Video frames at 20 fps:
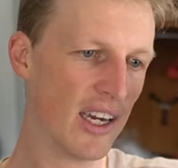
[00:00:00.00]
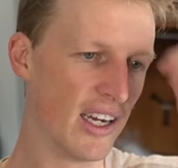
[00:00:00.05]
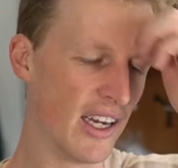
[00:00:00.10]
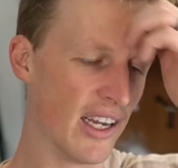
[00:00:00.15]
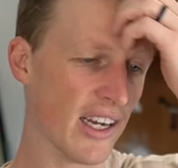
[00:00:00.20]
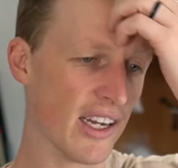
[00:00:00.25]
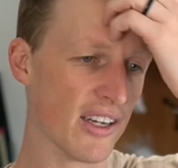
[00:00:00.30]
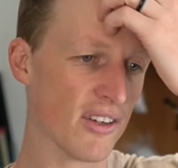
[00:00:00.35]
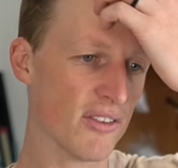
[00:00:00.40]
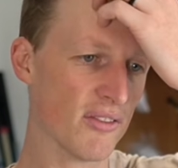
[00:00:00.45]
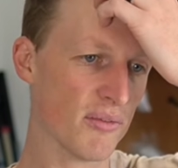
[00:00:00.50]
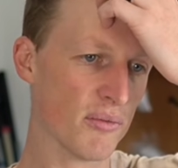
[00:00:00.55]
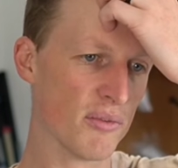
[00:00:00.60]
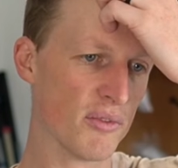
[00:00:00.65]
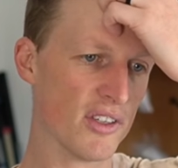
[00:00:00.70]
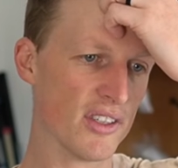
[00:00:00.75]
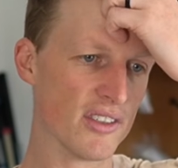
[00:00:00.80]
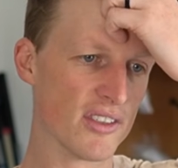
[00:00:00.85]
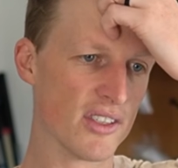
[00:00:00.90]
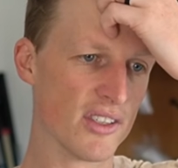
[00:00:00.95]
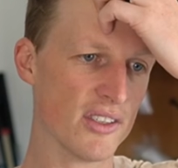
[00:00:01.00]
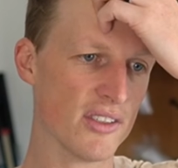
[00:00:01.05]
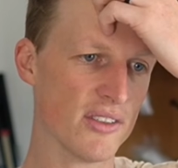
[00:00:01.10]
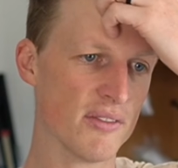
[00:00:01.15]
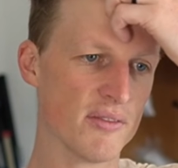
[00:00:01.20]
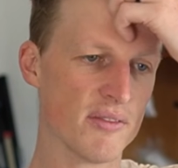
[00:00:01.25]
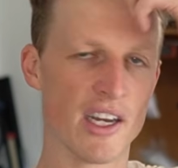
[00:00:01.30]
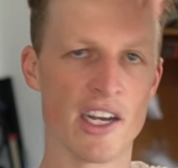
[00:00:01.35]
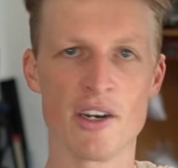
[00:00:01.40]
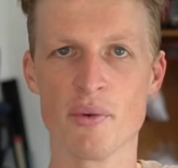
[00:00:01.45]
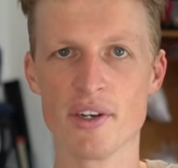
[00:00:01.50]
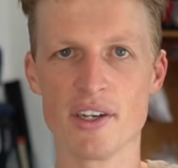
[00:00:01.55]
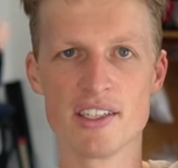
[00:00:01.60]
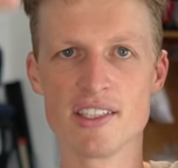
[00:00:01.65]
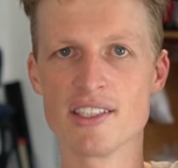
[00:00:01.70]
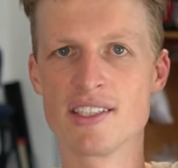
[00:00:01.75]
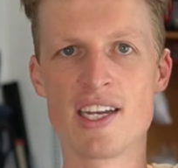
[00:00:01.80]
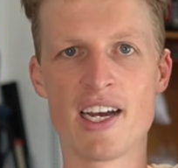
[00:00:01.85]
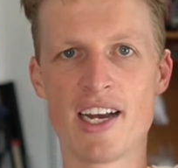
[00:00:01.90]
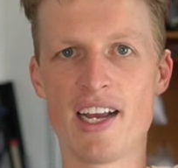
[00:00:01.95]
and I don't want to
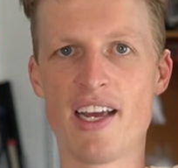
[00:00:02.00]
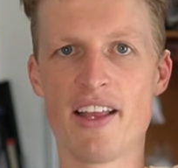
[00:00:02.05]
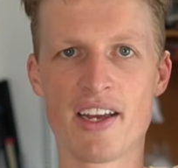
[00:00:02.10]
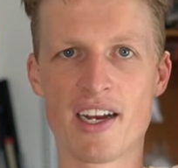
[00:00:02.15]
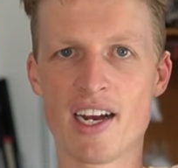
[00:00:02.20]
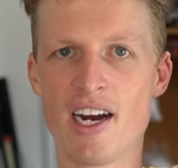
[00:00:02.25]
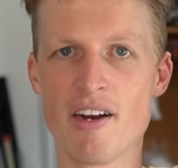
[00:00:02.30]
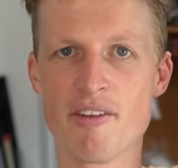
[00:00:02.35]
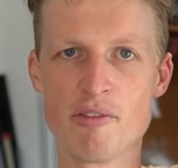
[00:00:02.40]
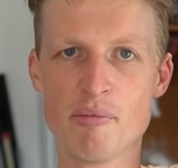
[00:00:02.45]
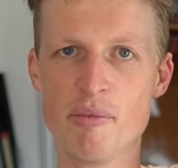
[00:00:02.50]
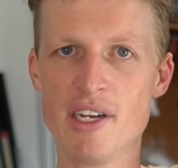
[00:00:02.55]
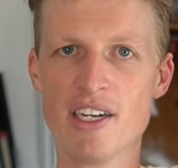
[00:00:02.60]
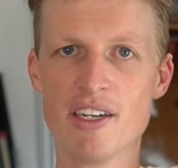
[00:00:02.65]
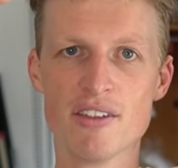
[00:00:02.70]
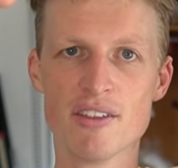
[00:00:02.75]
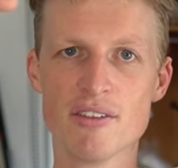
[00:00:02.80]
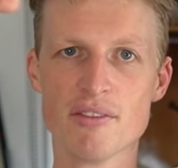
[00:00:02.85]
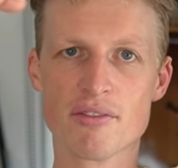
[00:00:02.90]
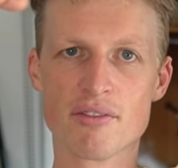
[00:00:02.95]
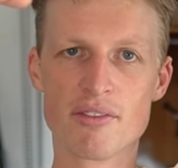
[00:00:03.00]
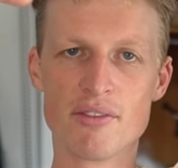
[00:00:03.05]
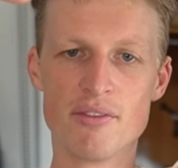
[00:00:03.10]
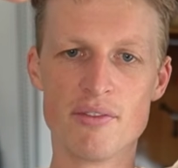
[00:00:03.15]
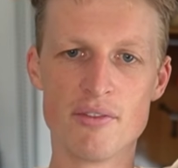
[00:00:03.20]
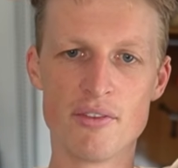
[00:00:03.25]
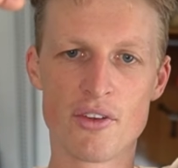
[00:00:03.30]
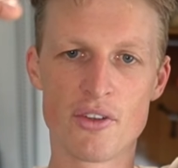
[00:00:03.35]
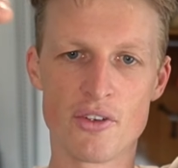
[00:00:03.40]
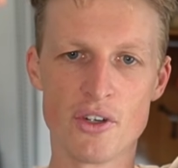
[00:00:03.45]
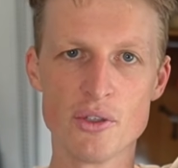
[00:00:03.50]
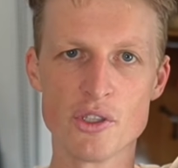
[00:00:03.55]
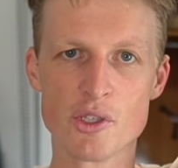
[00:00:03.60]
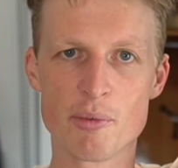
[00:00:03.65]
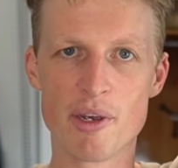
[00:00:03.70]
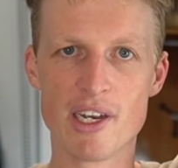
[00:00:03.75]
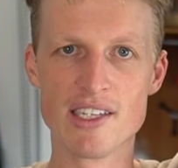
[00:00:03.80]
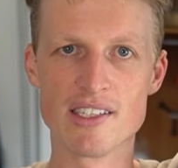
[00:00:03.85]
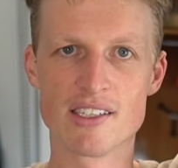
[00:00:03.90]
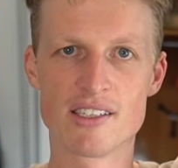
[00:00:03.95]
just cut out like half a meter of throw
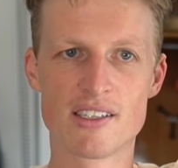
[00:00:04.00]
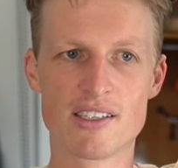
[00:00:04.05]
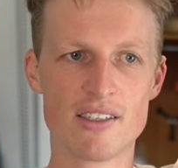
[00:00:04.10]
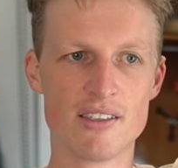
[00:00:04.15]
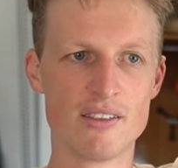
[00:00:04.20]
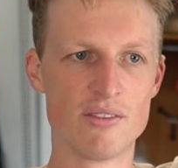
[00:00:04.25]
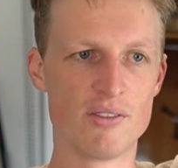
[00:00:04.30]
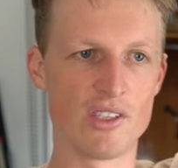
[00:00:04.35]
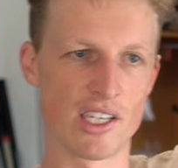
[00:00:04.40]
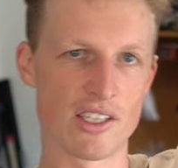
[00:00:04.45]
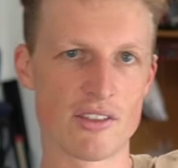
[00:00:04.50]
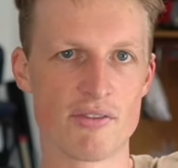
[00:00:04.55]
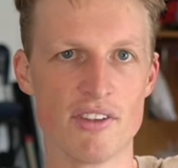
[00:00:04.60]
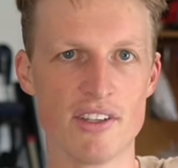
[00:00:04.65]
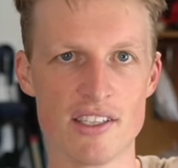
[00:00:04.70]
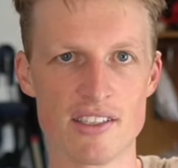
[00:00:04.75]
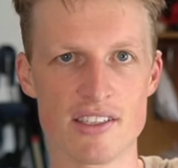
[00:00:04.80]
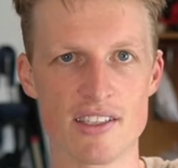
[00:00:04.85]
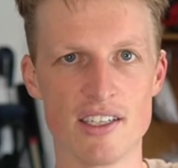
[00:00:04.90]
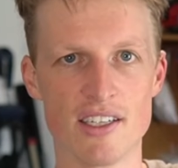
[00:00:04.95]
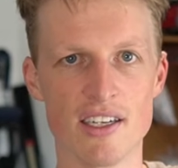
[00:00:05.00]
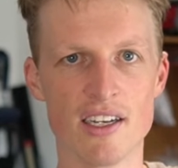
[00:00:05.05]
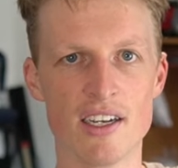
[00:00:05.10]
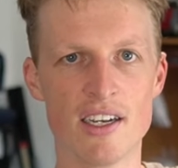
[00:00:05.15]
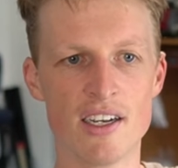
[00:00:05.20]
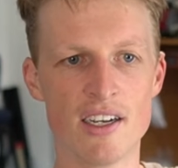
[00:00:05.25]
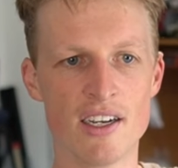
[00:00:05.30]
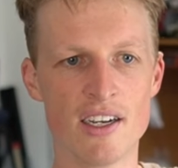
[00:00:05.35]
space just for this thing.